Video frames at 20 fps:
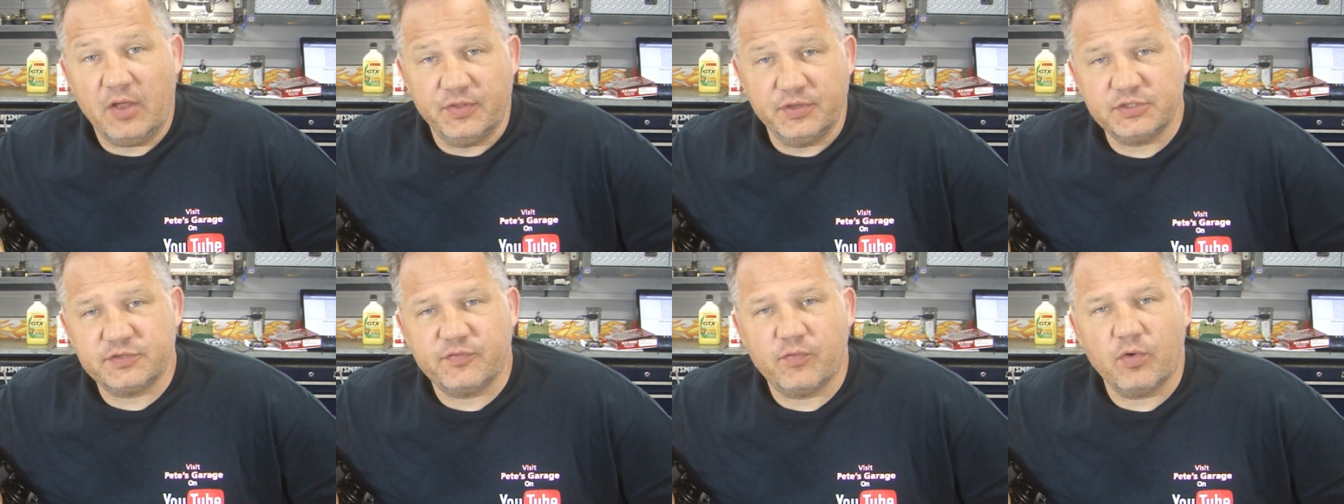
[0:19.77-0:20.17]

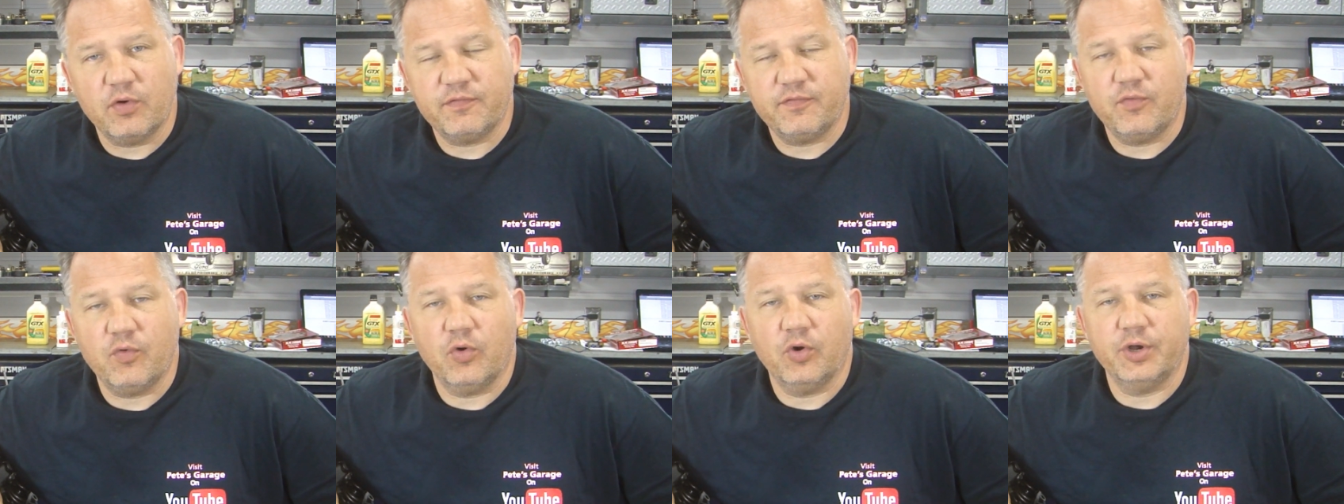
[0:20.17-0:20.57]
this
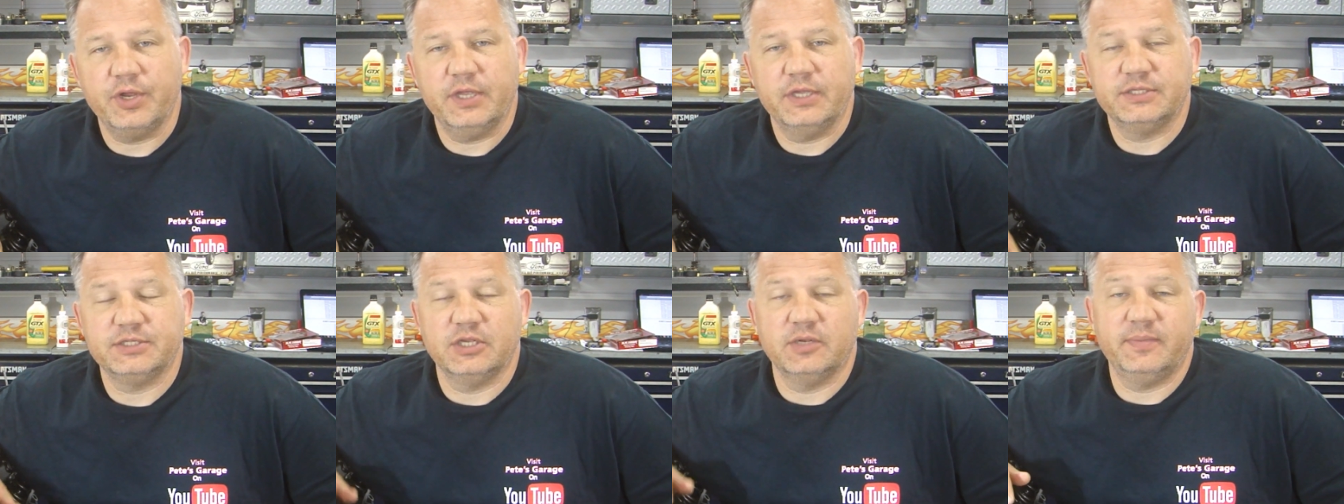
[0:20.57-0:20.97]
440,
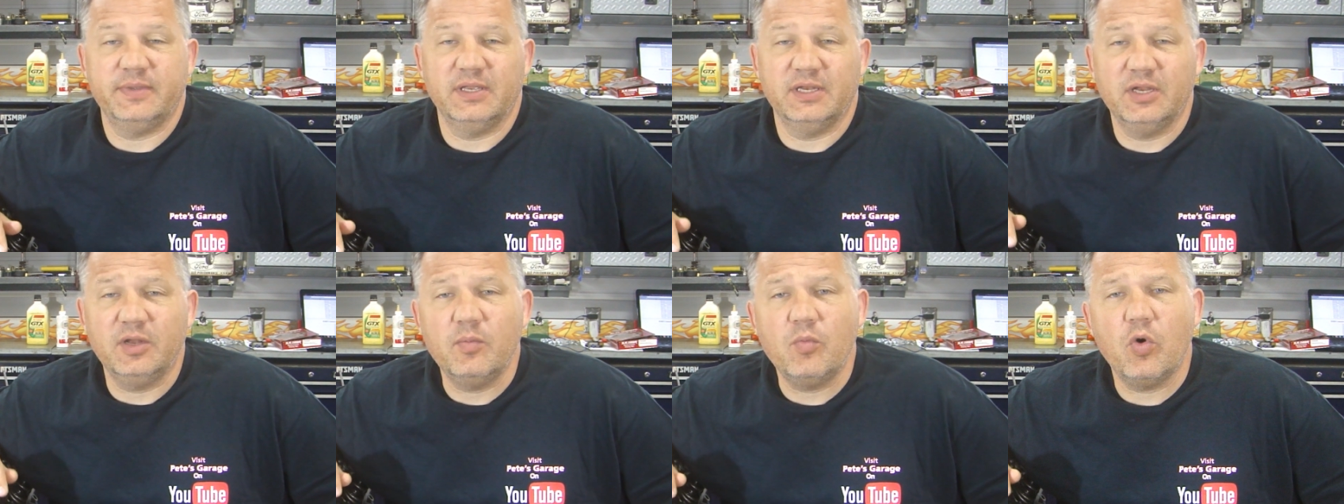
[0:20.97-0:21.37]
is going to be
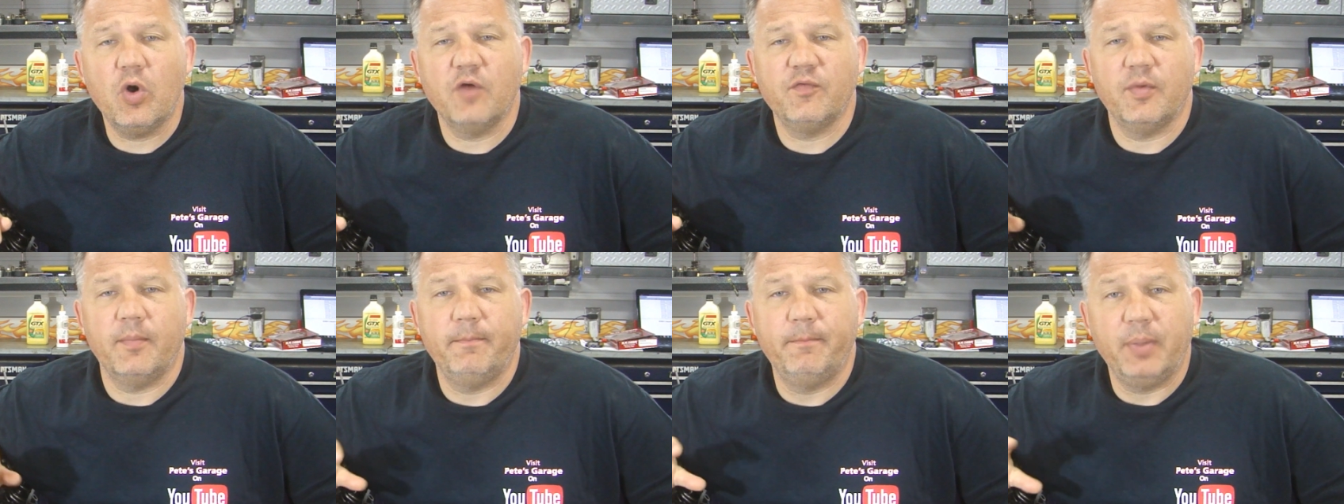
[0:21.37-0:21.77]
a little more
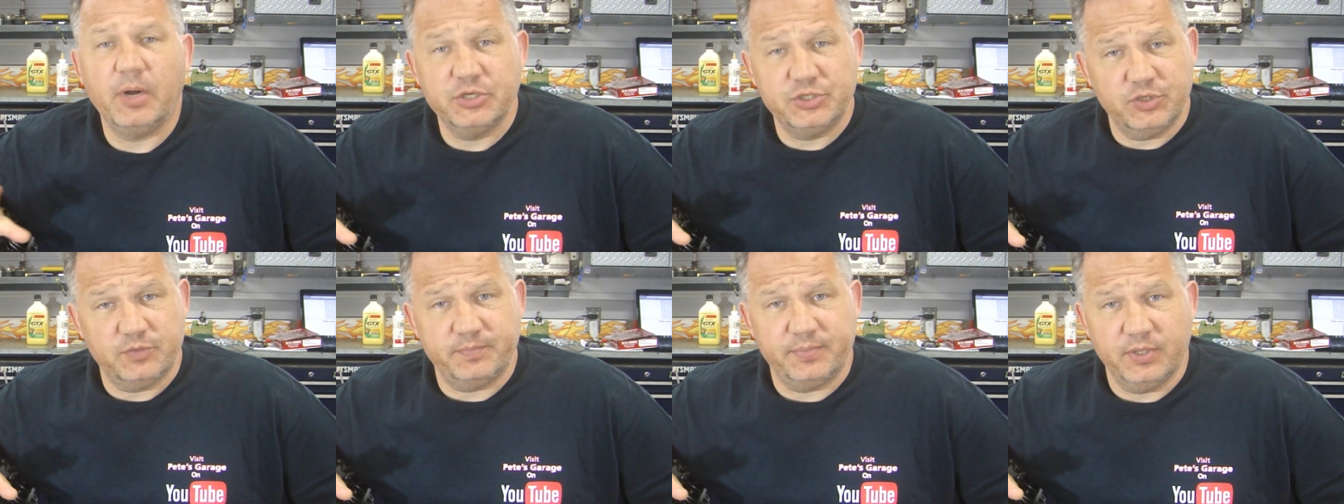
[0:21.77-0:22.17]
of a
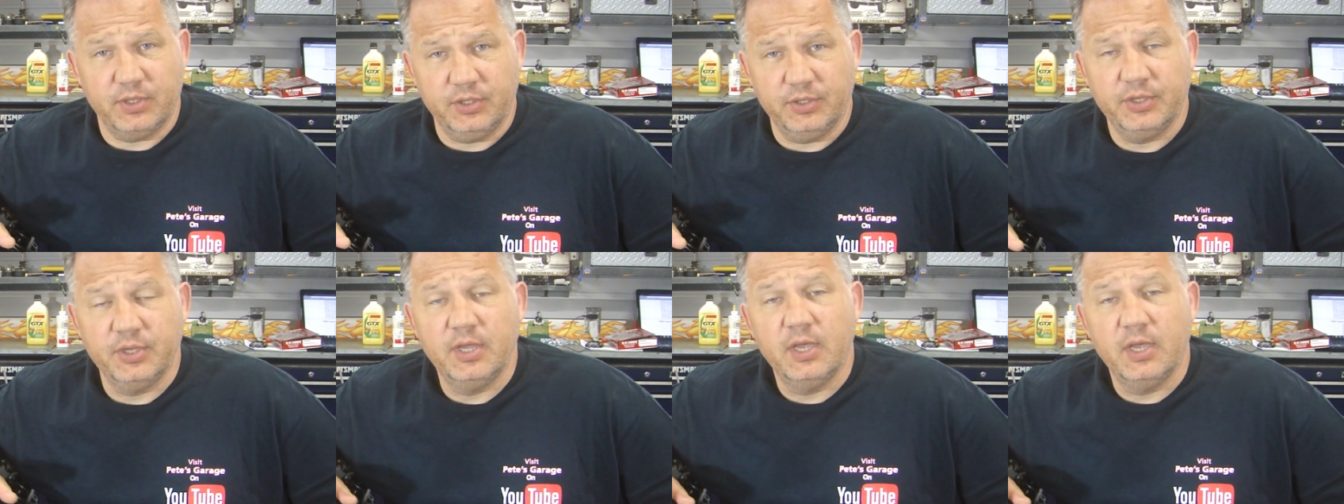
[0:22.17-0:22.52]
budget build